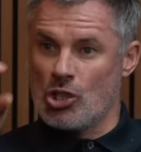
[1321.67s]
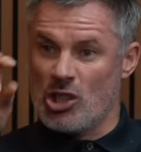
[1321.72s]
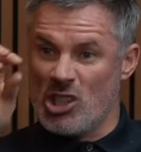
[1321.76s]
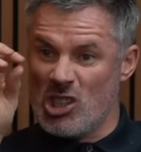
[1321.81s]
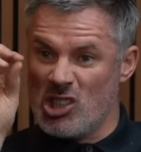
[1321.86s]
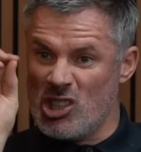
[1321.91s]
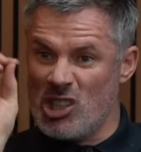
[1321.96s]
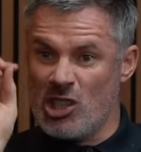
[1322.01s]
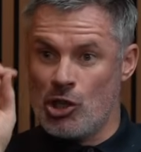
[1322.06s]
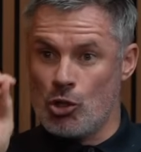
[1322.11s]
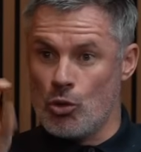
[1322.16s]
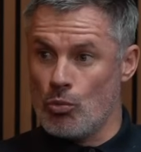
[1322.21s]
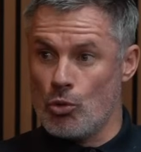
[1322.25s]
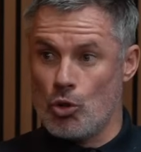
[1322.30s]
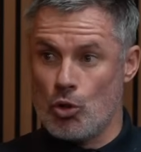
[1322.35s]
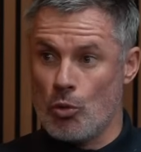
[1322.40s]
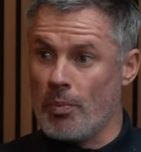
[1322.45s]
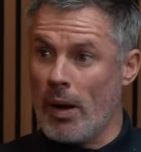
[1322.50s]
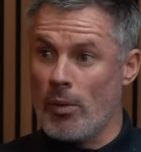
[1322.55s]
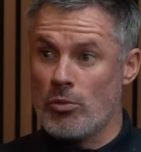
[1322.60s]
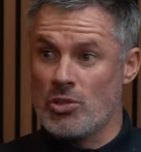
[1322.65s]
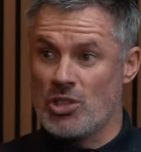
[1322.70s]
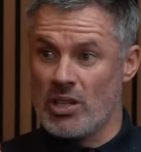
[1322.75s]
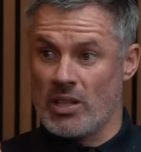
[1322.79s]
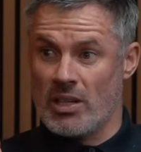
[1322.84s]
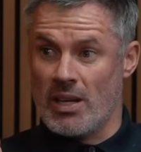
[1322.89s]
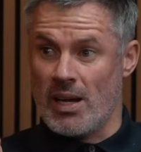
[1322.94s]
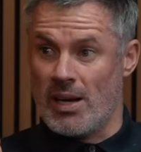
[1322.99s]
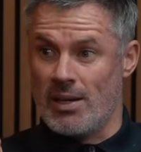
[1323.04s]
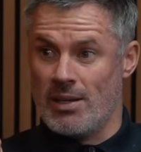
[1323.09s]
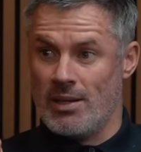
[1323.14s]
So you see something jump out at
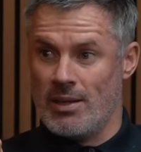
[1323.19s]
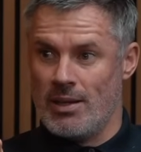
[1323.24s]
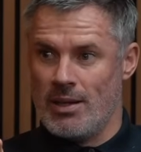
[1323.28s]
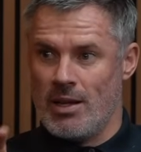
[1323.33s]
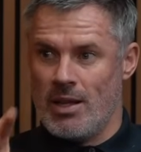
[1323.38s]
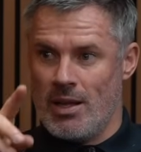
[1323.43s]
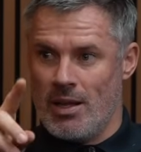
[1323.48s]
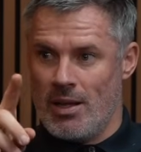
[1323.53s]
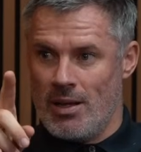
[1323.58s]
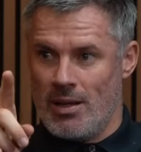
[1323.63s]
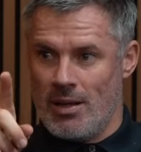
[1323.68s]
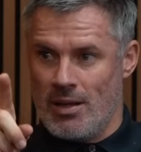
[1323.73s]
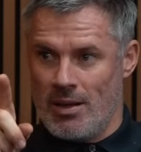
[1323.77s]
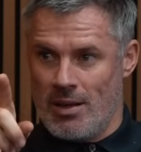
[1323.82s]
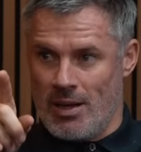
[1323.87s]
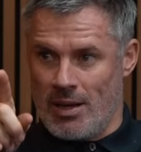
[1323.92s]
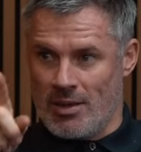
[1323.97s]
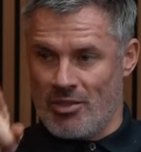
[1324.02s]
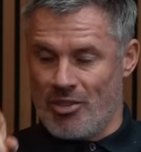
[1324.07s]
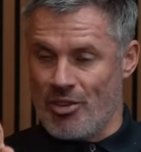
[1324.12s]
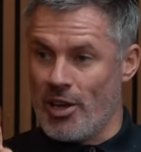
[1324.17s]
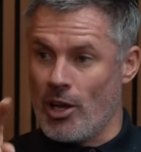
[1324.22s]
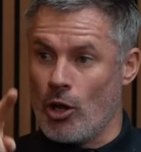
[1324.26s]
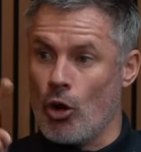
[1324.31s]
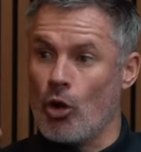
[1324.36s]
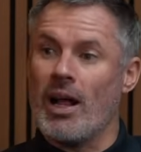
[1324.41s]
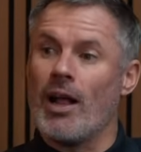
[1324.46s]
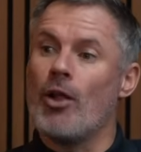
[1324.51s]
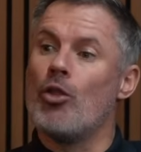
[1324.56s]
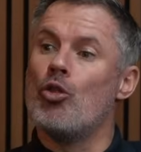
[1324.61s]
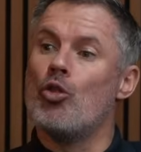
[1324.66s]
you at 3 o'clock.
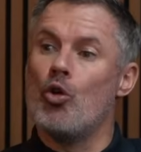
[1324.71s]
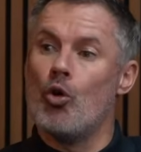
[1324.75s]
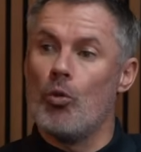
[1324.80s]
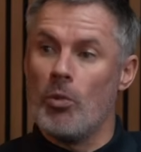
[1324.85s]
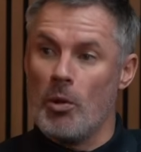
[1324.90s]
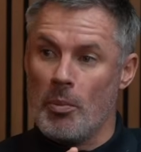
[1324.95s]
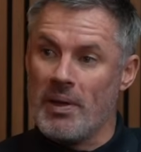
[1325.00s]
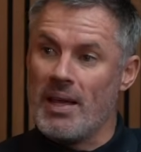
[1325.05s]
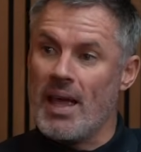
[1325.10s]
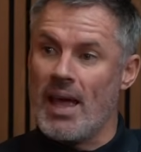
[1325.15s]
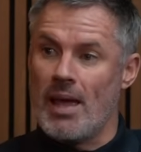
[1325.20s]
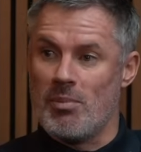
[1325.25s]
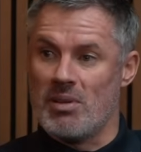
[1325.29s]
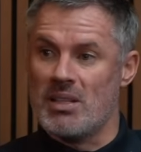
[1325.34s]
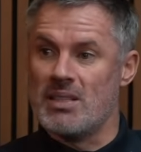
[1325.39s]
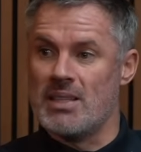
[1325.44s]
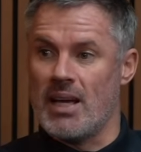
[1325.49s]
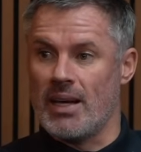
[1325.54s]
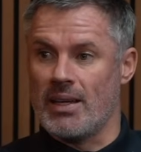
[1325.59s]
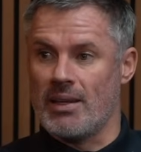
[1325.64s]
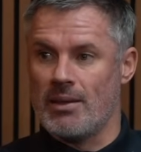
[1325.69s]
That'll normally be game of the day.